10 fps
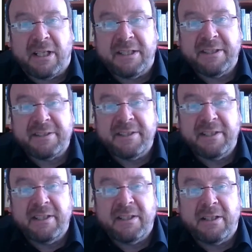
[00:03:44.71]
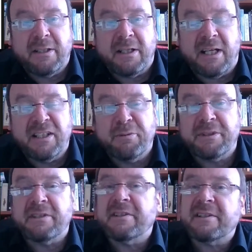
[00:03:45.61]
under the
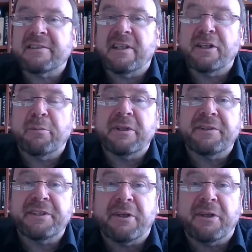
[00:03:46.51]
unlimited tax liability,